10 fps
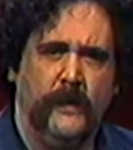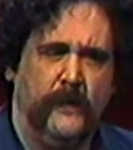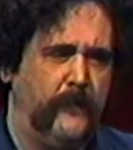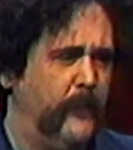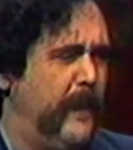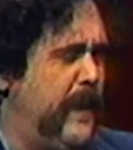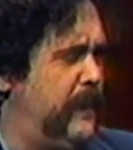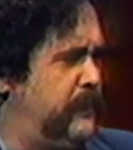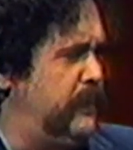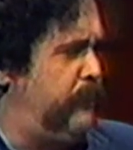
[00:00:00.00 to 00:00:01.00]
Vermont
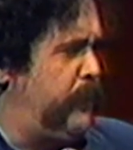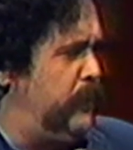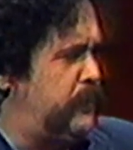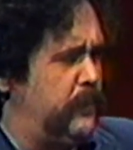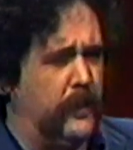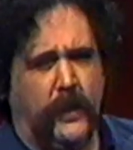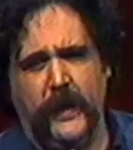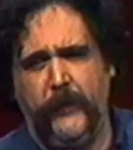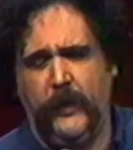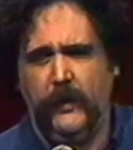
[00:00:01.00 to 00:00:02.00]
is the brochure
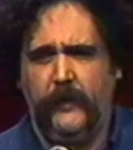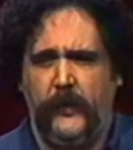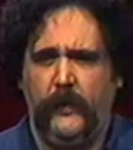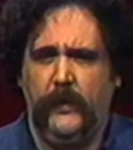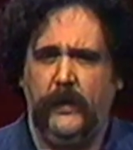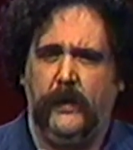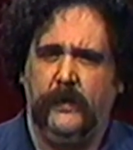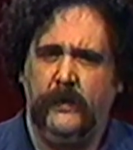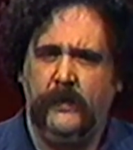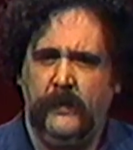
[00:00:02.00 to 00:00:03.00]
capital of the world.
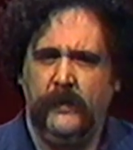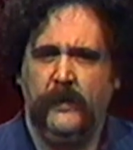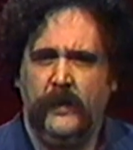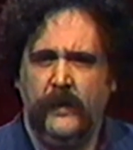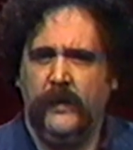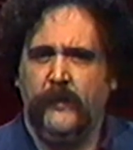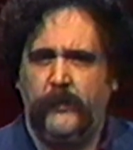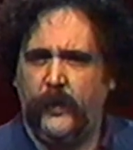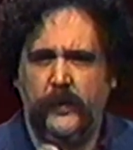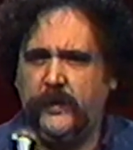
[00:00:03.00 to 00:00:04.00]

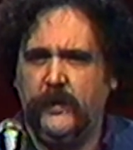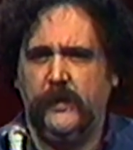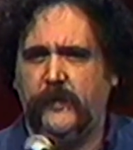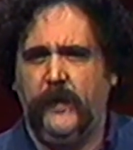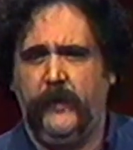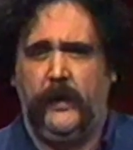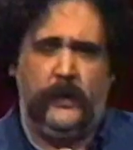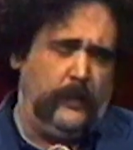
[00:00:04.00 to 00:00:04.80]
Brochures for everything.